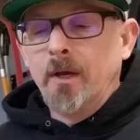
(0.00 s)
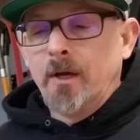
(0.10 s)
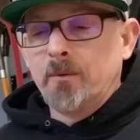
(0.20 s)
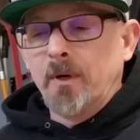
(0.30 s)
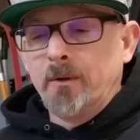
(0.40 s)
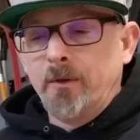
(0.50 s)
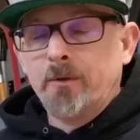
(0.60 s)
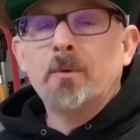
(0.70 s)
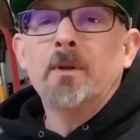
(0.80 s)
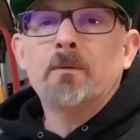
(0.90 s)
around
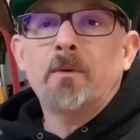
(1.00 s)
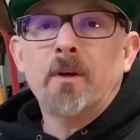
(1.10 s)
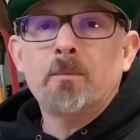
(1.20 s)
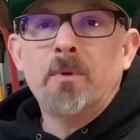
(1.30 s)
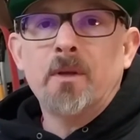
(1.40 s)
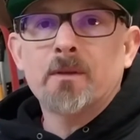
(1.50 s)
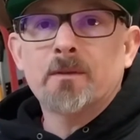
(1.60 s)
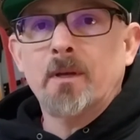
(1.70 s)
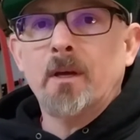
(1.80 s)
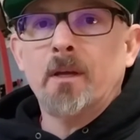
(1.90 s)
3 to 5
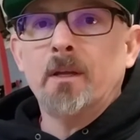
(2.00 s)
psi,